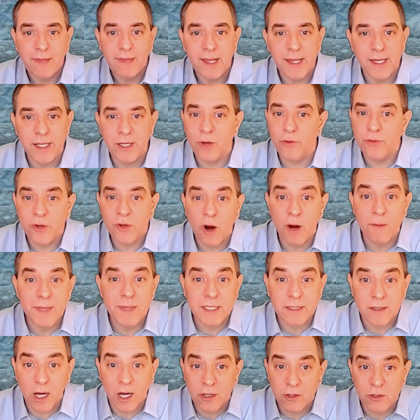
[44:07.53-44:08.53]
there are
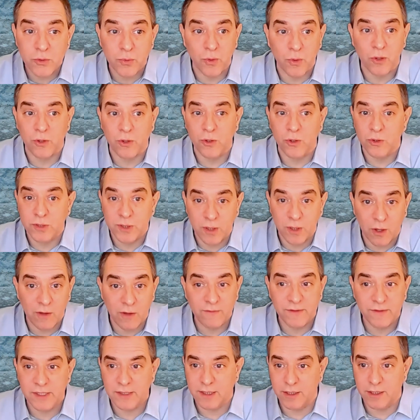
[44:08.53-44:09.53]
McDonald's workers in all
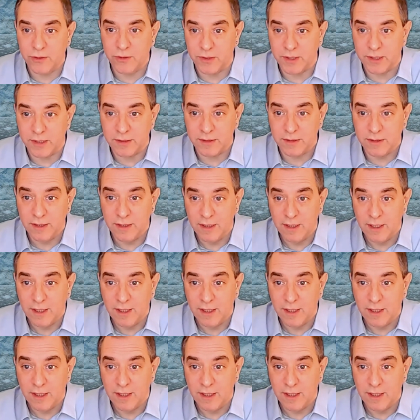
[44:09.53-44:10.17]
these countries.